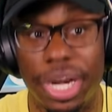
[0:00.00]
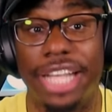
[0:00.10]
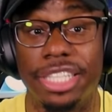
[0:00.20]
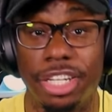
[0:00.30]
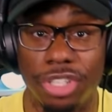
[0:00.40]
but
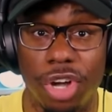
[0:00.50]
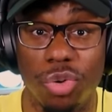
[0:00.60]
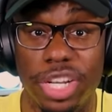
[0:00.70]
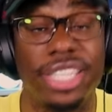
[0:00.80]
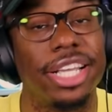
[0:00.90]
as an
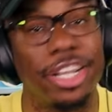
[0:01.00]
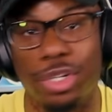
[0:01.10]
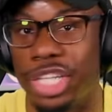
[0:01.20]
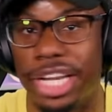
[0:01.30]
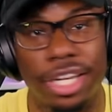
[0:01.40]
adult, it's
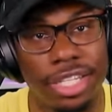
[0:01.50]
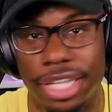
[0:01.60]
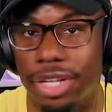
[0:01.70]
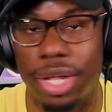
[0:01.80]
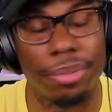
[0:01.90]
entertaining as
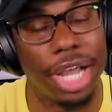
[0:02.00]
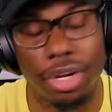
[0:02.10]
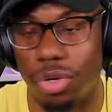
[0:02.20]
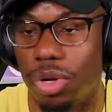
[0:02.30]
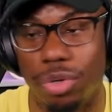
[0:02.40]
hell. I'm
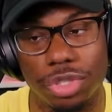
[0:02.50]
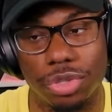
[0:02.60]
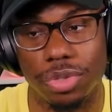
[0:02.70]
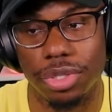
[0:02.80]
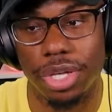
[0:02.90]
not going to hold
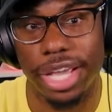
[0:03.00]
you.